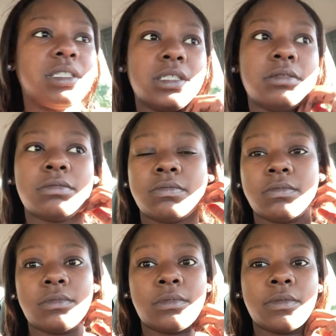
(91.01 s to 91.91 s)

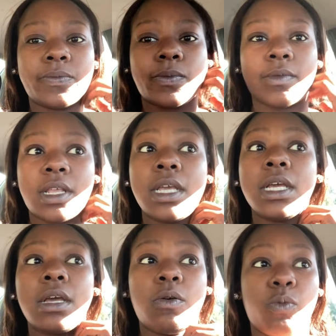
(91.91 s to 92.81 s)

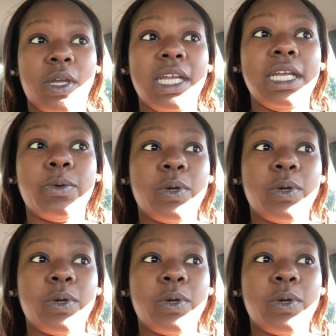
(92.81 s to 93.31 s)
and we